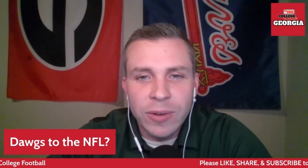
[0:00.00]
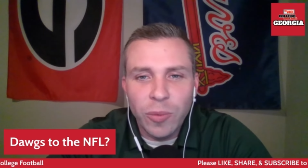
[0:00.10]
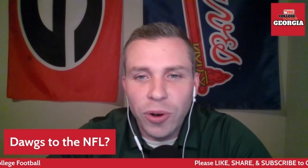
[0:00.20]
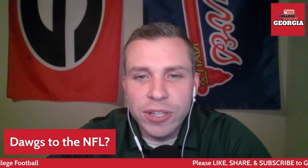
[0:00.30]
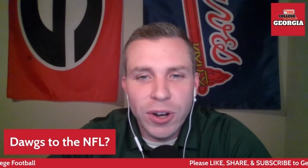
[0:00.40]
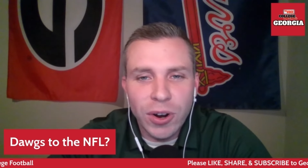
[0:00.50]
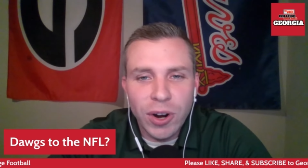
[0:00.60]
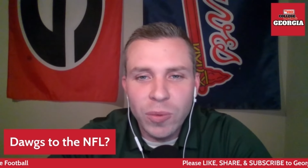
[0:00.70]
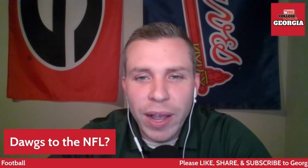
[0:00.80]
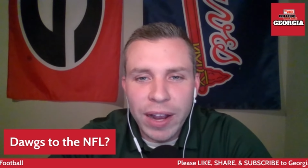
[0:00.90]
worked
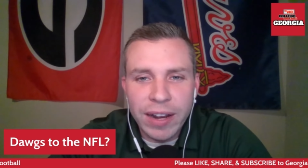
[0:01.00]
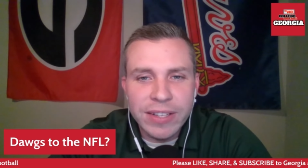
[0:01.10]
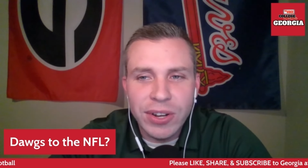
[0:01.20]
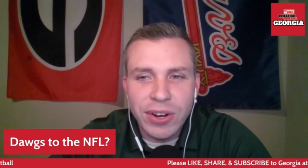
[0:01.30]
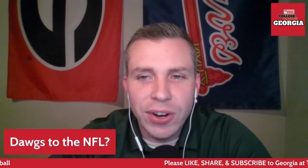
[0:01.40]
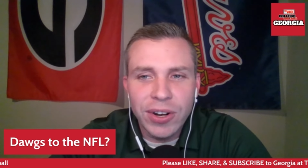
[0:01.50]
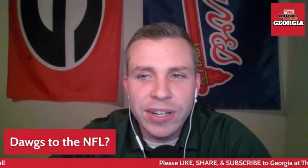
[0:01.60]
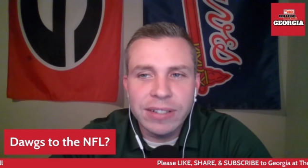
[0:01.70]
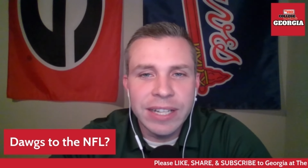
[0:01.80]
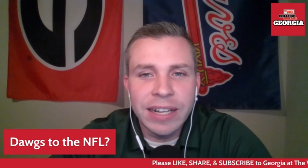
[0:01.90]
hard, waited his
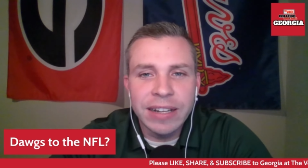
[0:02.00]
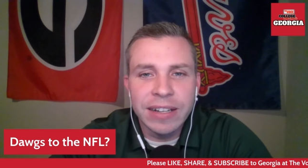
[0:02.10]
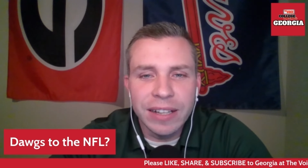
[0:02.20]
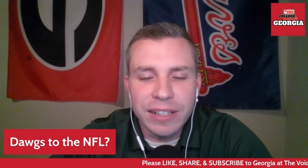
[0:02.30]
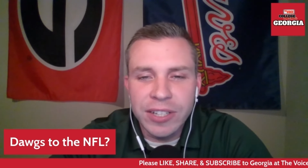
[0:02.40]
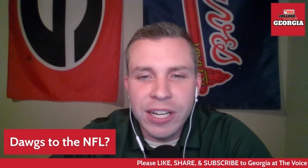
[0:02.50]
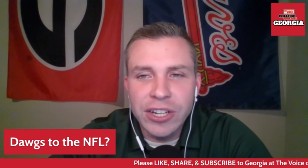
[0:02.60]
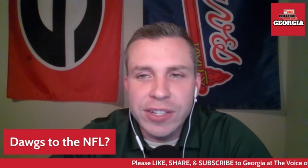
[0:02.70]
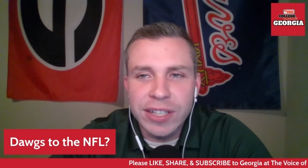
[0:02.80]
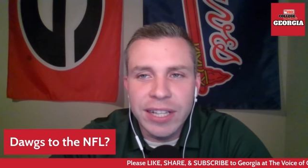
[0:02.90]
turn, didn't
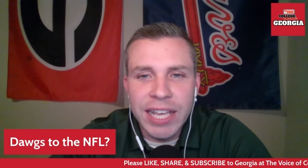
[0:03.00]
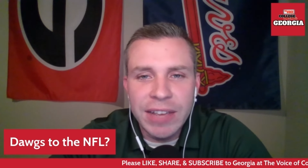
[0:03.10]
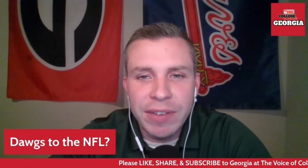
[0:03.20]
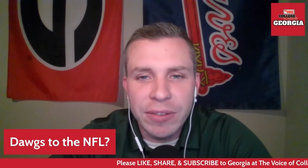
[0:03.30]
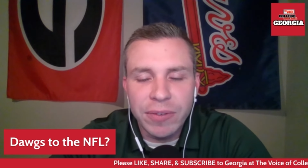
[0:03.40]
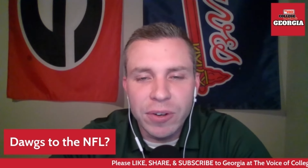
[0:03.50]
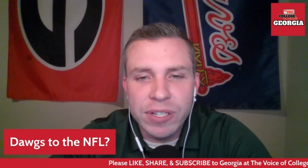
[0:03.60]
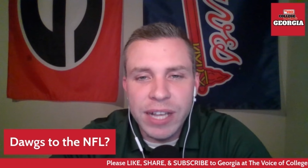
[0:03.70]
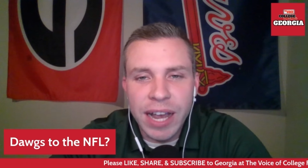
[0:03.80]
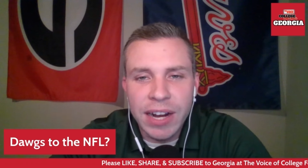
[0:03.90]
just leave at the
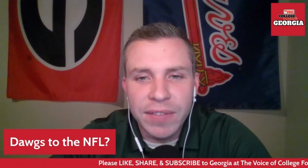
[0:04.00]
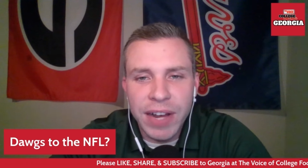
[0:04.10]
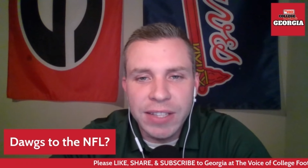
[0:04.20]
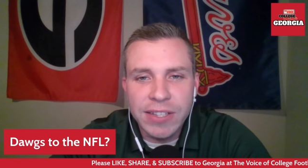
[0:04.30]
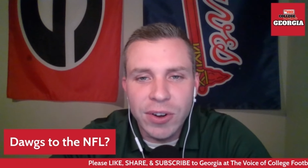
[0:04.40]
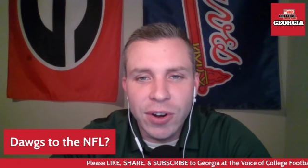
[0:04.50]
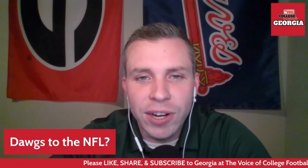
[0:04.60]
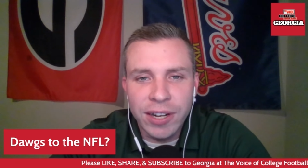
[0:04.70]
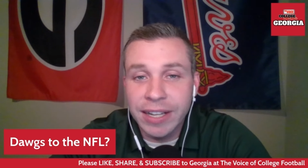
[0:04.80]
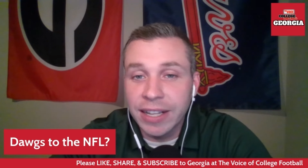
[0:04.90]
first sign of not
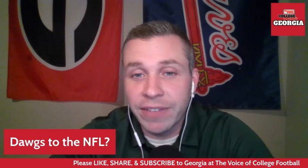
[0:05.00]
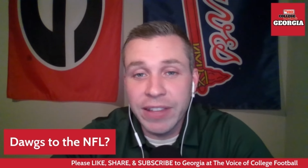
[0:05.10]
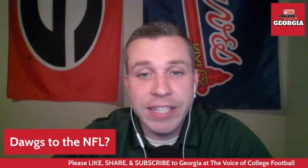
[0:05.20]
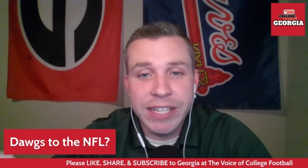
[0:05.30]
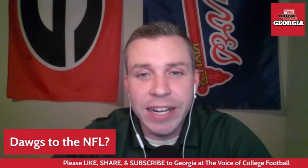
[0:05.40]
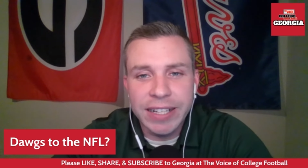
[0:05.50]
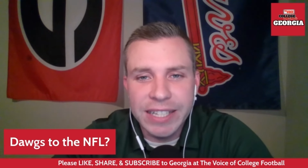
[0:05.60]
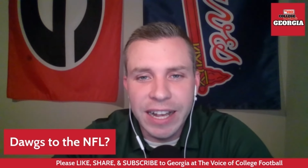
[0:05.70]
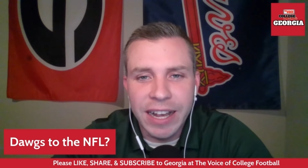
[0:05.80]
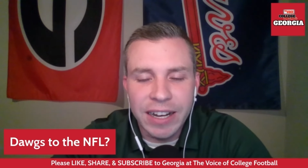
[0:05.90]
starting, didn't leave at the second
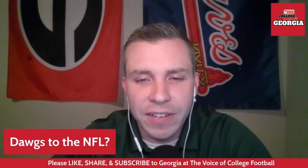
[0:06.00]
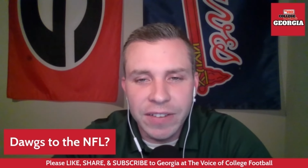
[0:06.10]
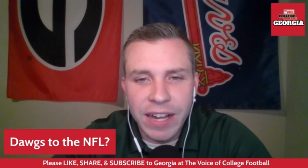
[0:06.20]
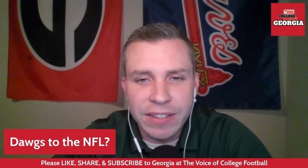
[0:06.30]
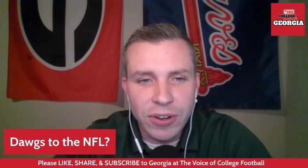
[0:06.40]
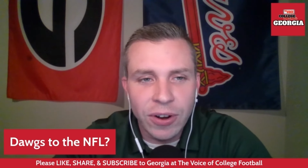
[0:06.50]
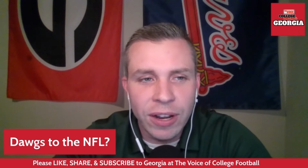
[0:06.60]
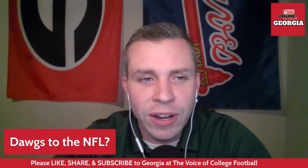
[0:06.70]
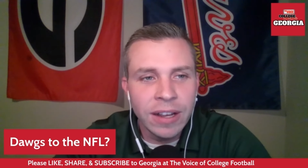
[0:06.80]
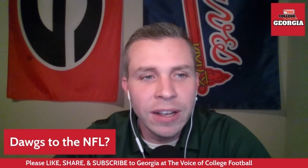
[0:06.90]
sign of not
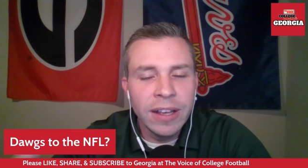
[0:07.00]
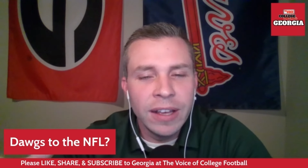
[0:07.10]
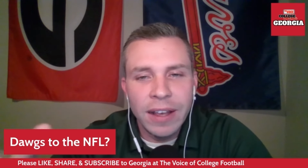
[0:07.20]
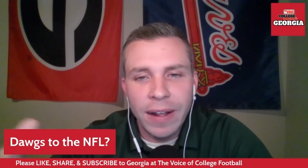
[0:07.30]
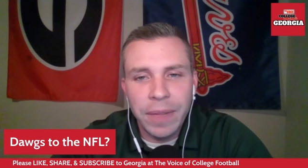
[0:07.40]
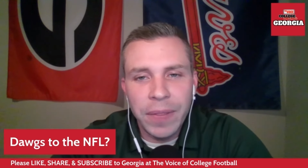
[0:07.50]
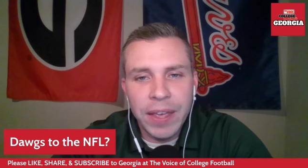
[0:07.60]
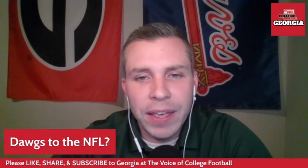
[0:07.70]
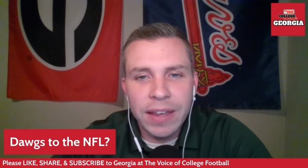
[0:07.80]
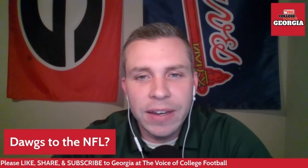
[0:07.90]
starting, and
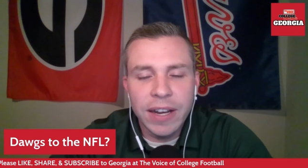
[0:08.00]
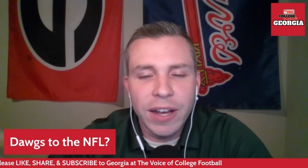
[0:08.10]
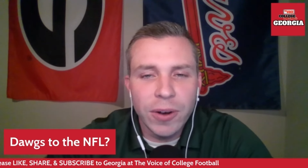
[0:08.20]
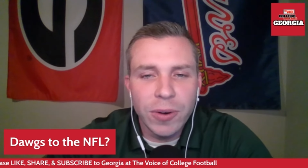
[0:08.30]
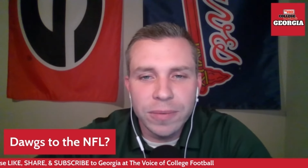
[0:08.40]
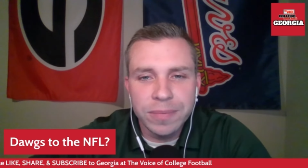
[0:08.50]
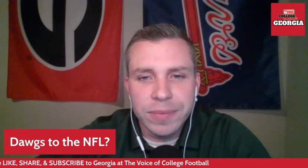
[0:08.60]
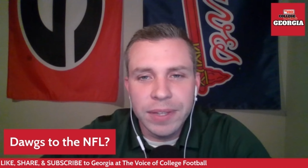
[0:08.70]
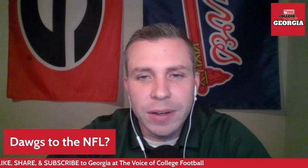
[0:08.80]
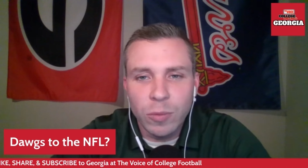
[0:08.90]
then,
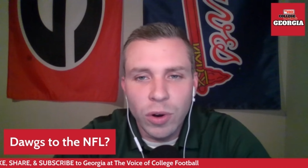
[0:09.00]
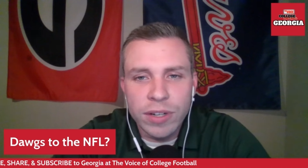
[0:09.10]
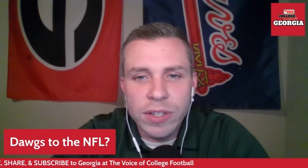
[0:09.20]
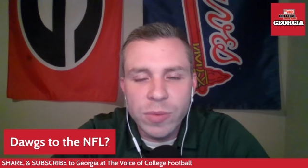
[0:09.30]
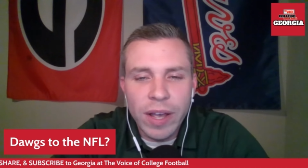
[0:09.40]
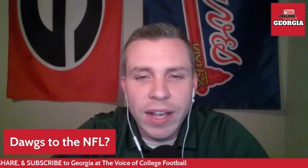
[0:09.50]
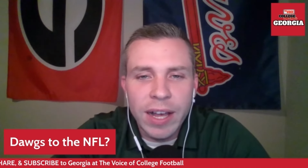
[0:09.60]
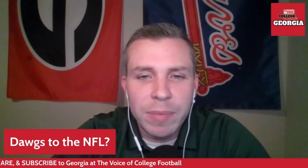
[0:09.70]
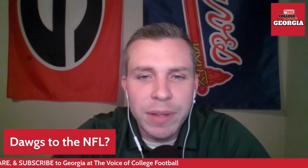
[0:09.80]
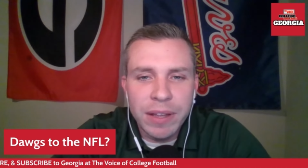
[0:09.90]
worked his way
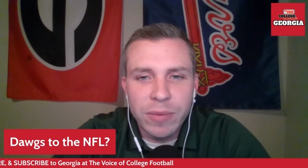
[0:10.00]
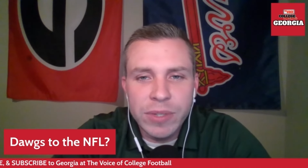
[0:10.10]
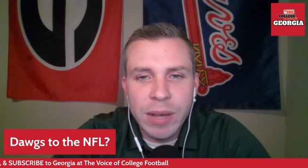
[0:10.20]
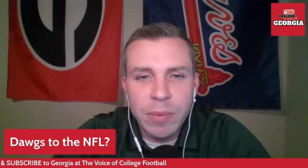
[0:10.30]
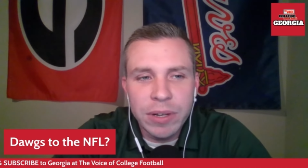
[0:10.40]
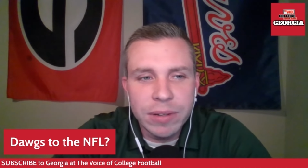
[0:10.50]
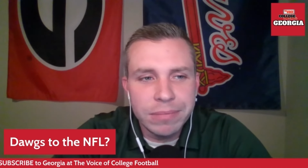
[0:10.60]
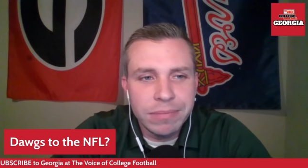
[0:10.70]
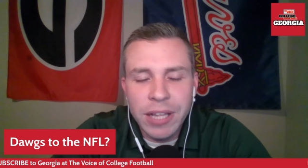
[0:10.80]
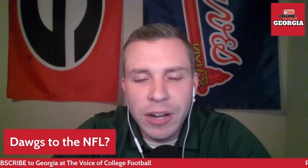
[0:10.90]
up and was able to,
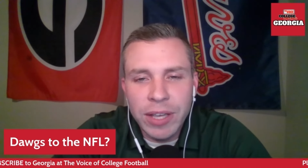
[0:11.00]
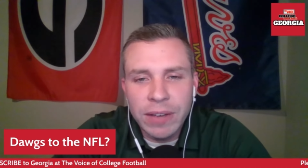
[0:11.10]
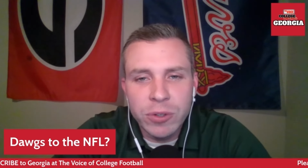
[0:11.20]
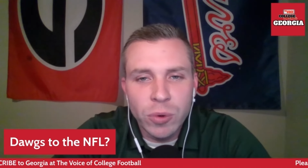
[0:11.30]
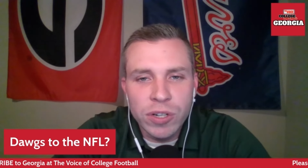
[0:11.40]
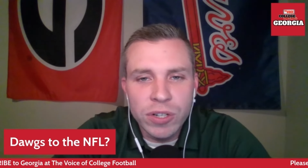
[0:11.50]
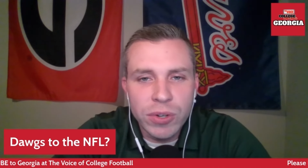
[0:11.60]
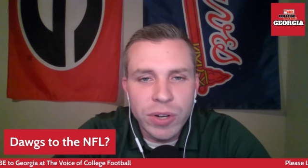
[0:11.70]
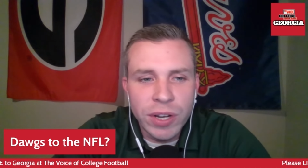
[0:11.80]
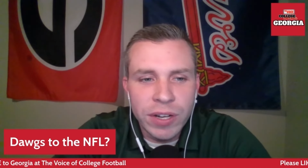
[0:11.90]
give Georgia
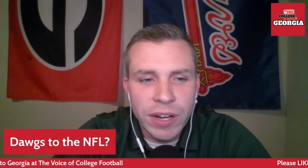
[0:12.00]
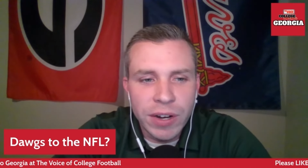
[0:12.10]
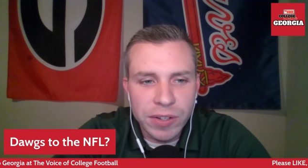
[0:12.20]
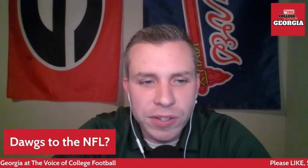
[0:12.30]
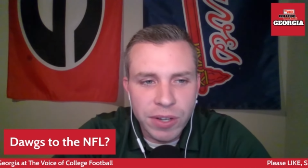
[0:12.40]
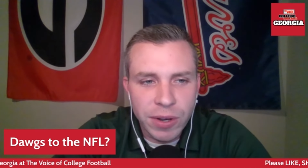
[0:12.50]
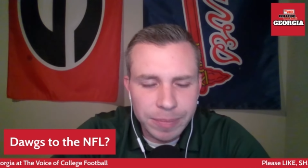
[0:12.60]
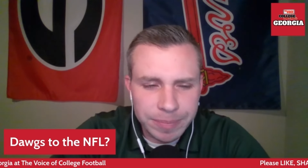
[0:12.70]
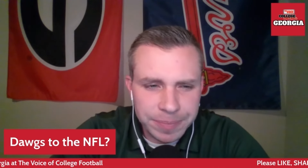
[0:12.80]
2 good years. So